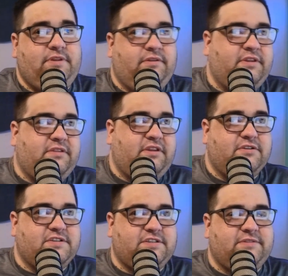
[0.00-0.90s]

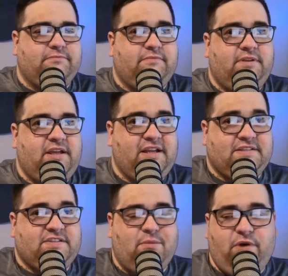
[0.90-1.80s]
it's
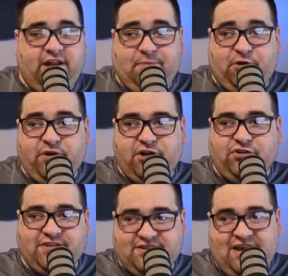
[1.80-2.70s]
somewhat
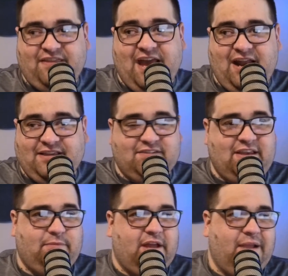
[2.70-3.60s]
hypocritical to say that at the
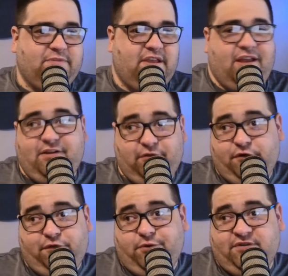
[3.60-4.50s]
same time saying, you know,
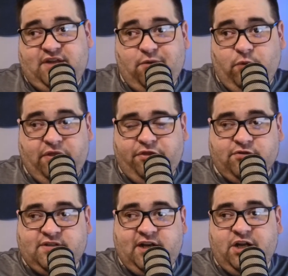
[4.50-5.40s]
Florida State went
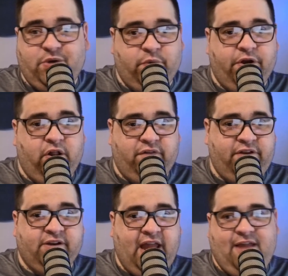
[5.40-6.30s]
13-0 and won all of
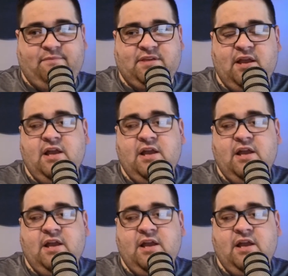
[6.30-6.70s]
their games.